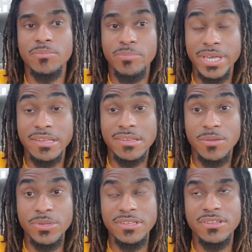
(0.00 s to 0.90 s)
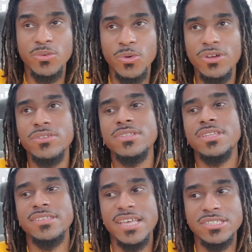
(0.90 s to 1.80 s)
biggest companies in the world
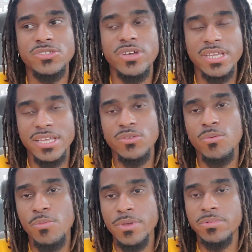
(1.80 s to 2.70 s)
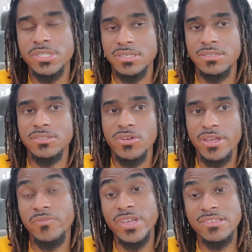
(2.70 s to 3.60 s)
that's actually trying to get normal people to start
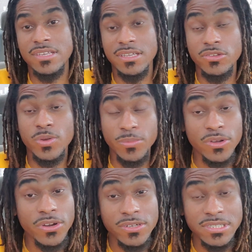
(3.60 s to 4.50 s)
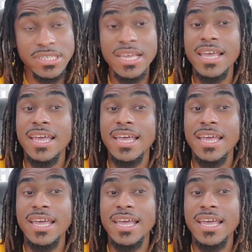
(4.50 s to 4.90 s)
investing into cryptocurrency